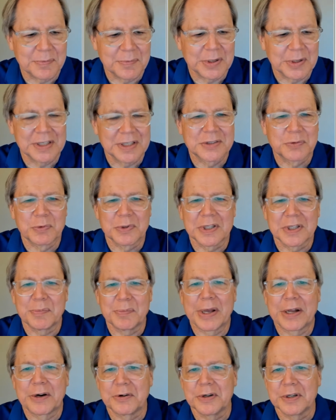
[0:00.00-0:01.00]
but it's really
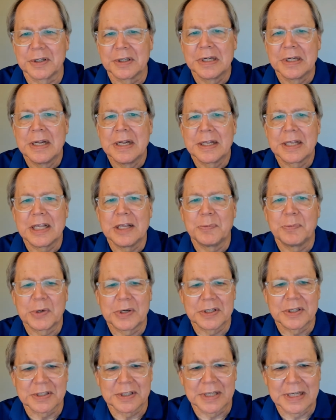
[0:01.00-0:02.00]
better to keep
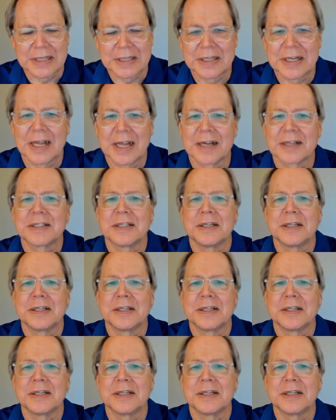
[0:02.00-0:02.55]
it as an index